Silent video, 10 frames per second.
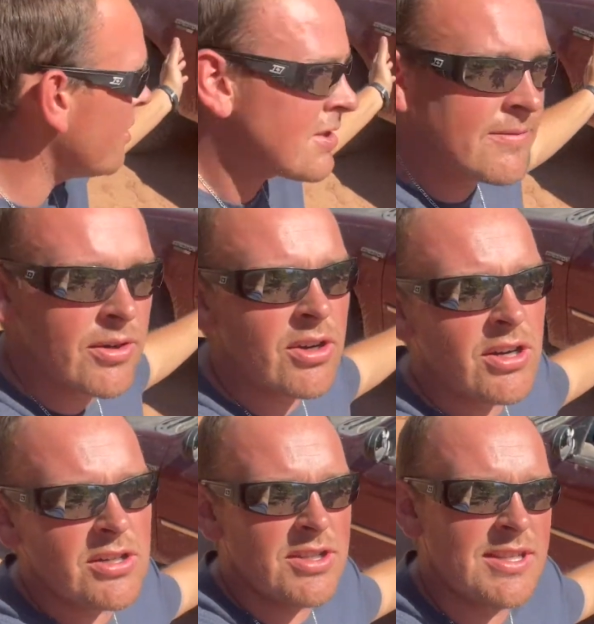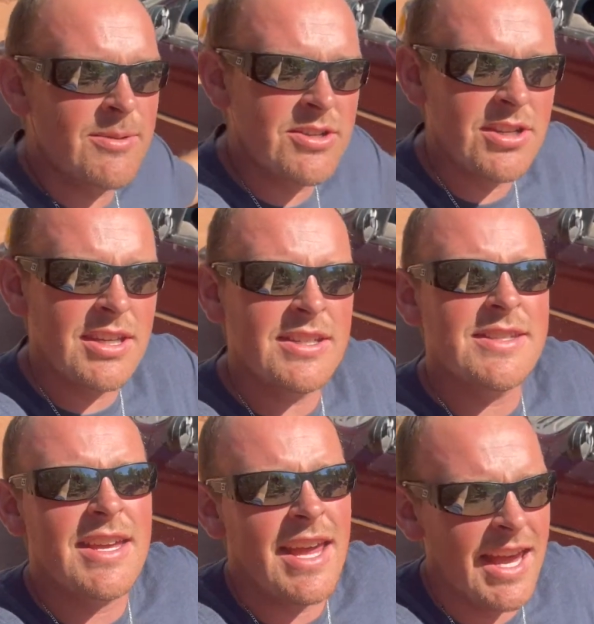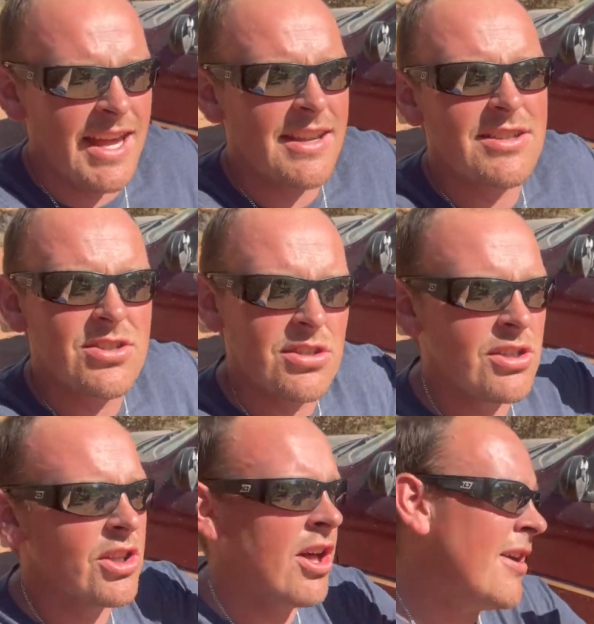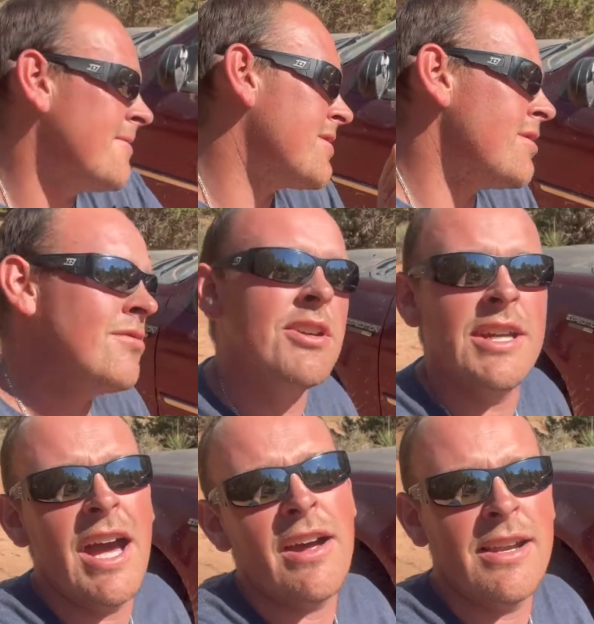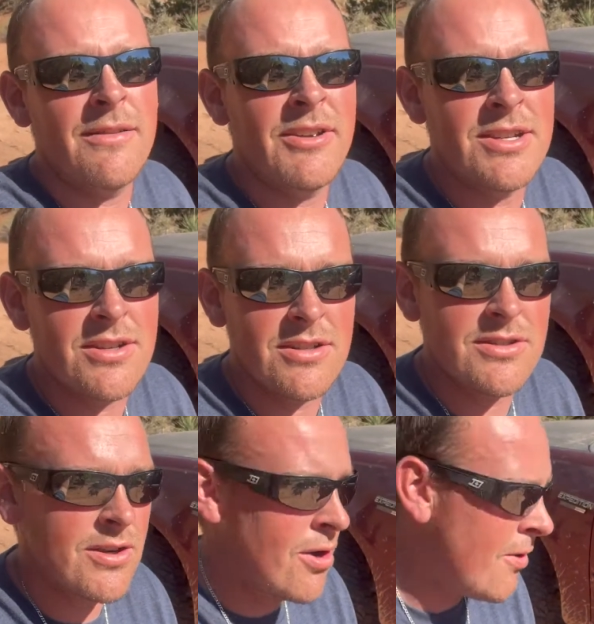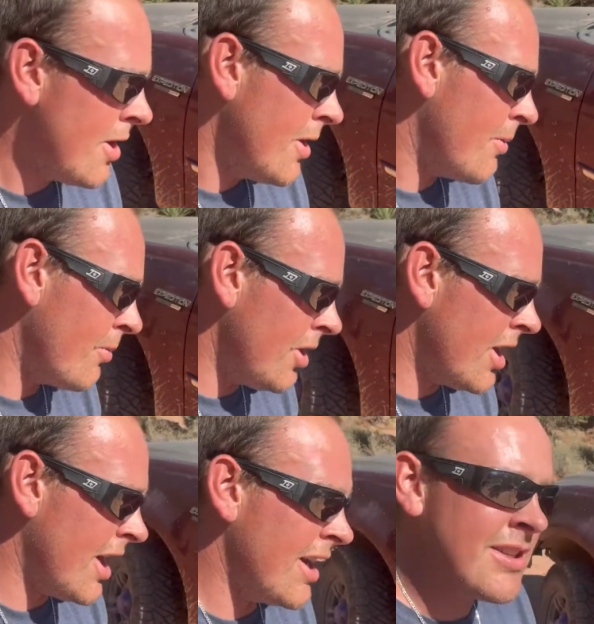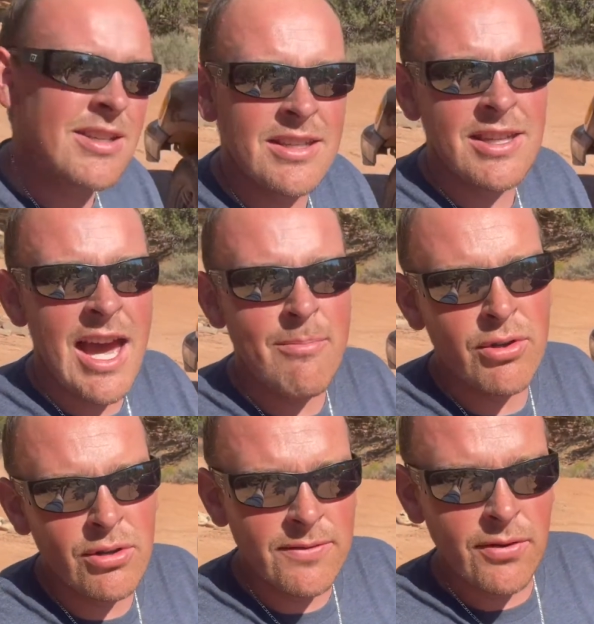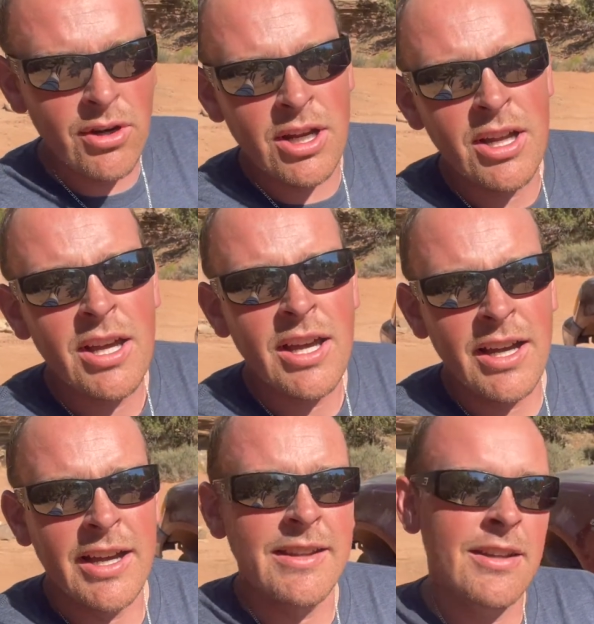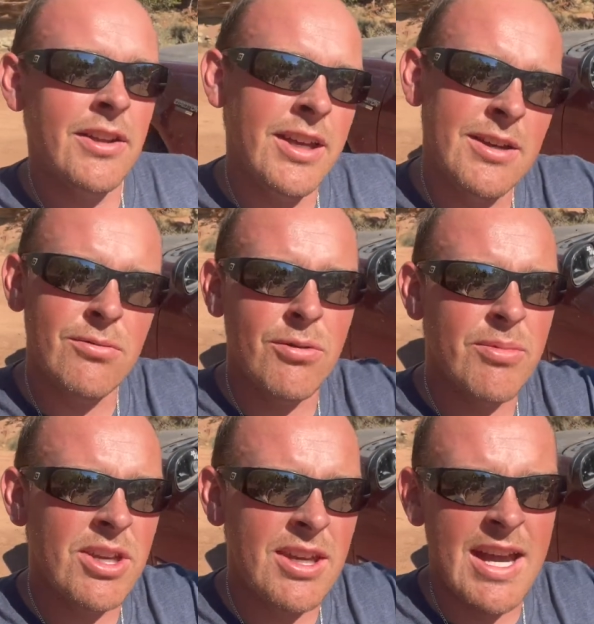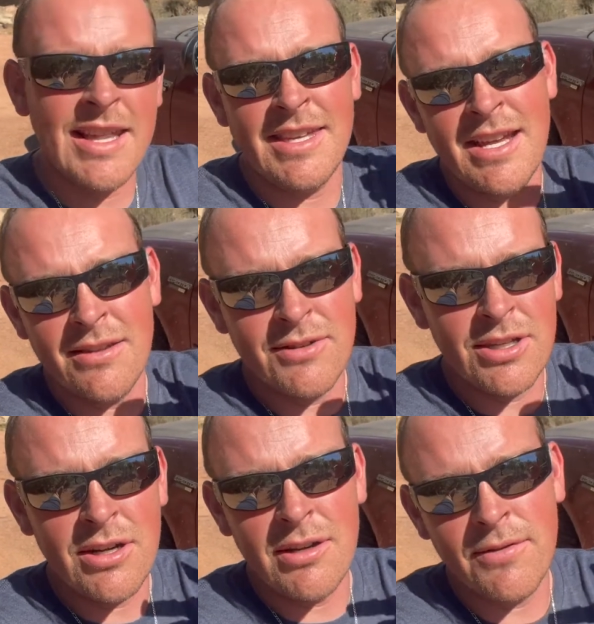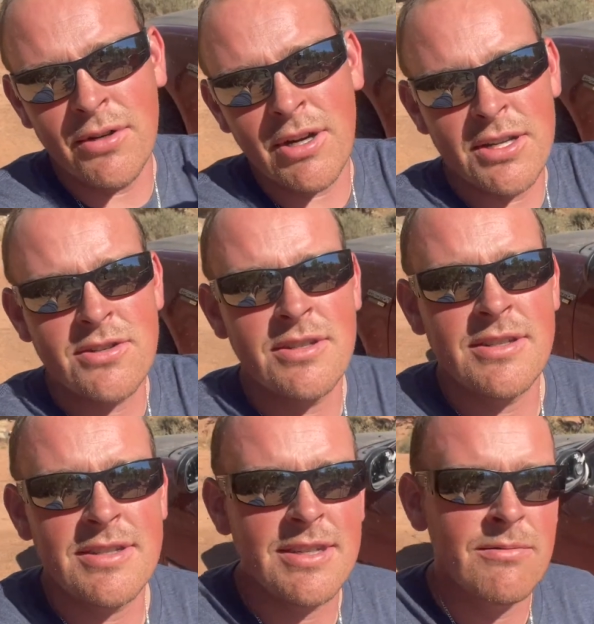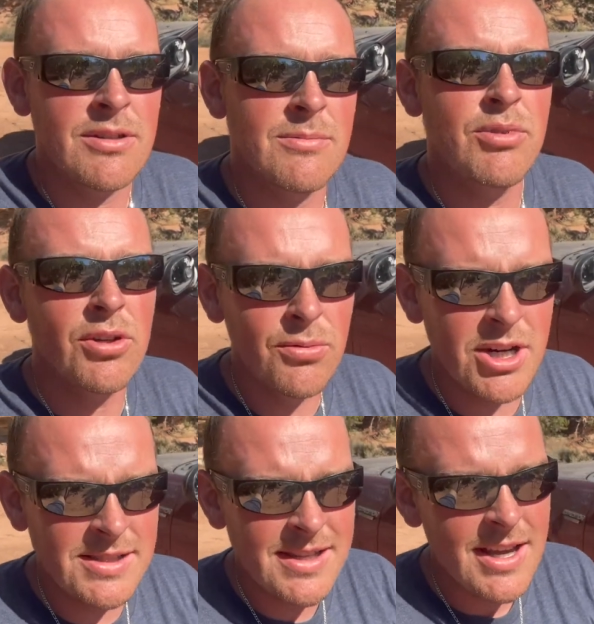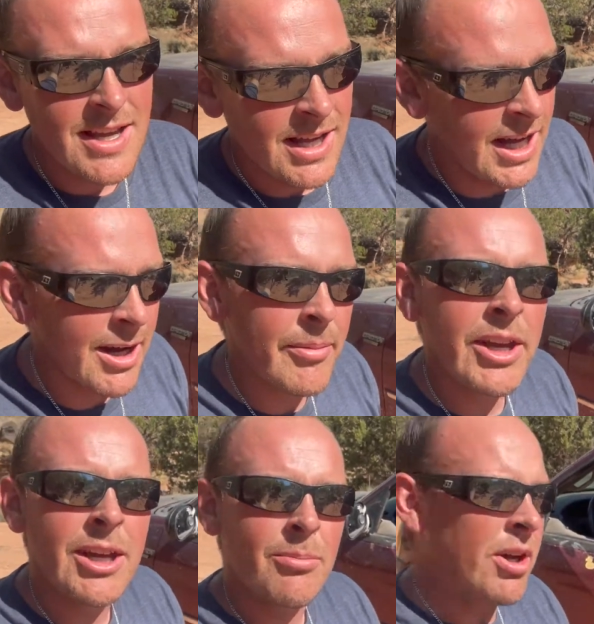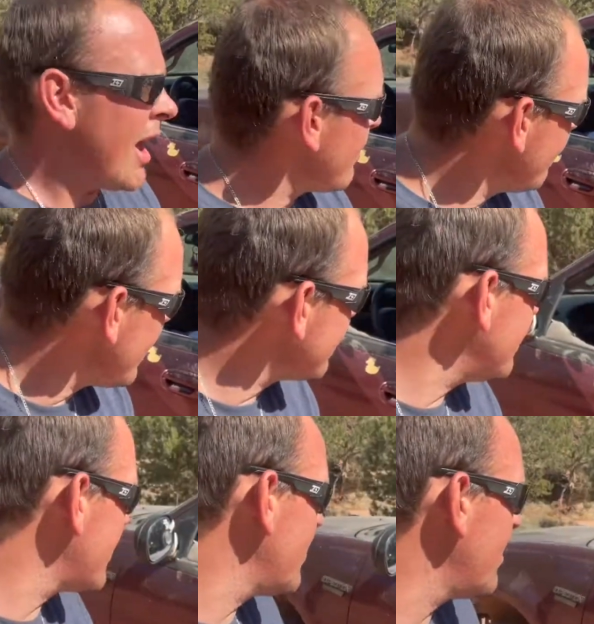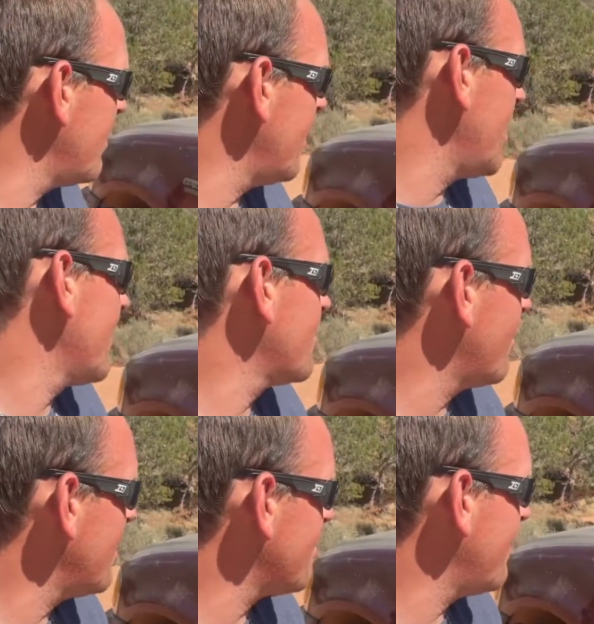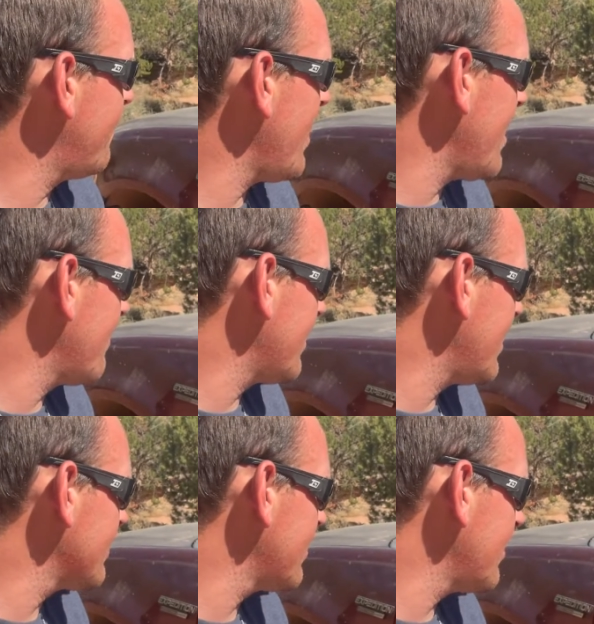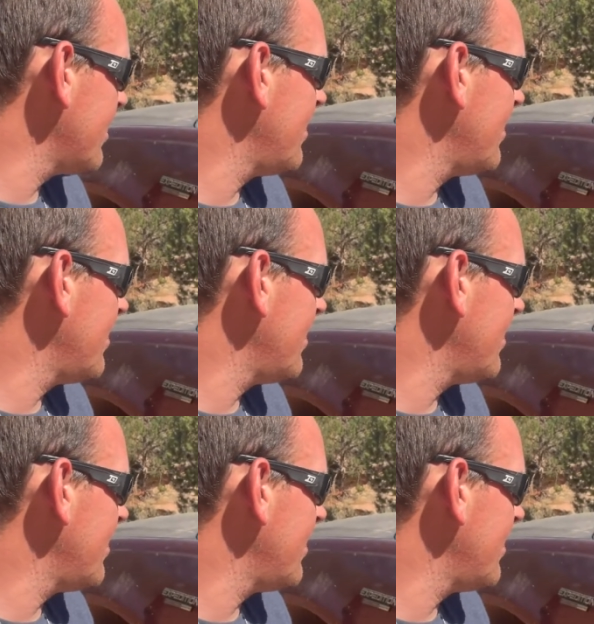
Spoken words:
it for her. She has a bunch of kids, and she loves to get out and adventure. So we did that build for it. The link will be at the end of the video if you are interested to see what the build was. But how many miles? You said you think you have 25,000 on it?